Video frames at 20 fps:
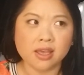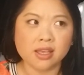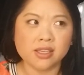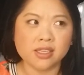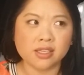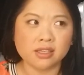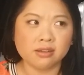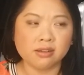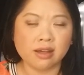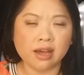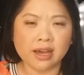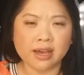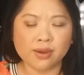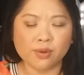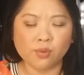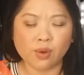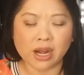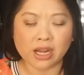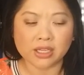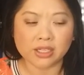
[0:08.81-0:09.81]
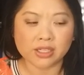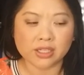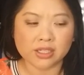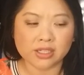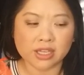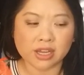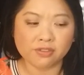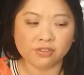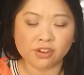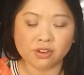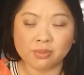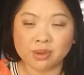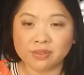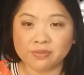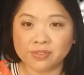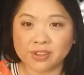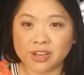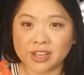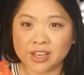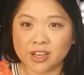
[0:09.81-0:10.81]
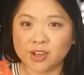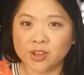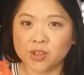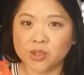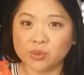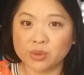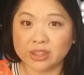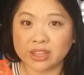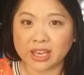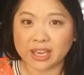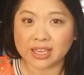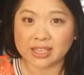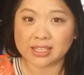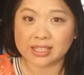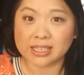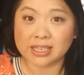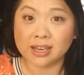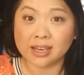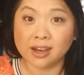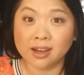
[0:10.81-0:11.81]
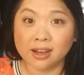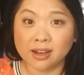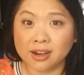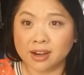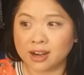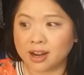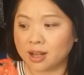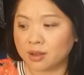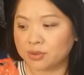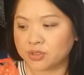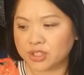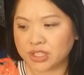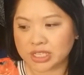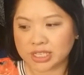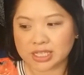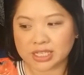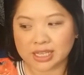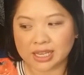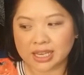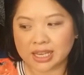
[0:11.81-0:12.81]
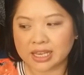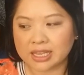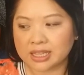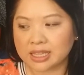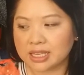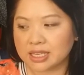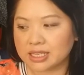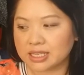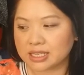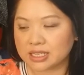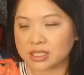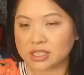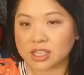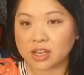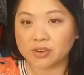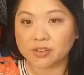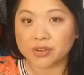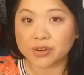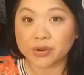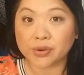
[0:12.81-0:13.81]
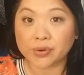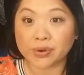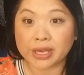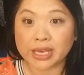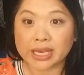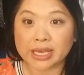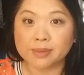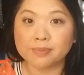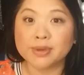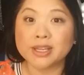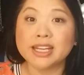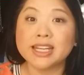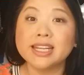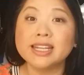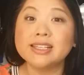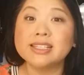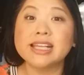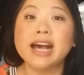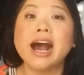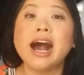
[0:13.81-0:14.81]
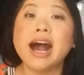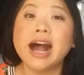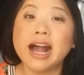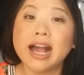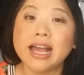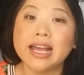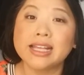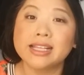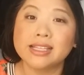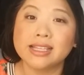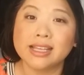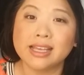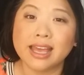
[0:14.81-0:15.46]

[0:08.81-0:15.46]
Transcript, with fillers: until I watched several of my videos with the AC on and I was just like, this is so annoying, but it is hot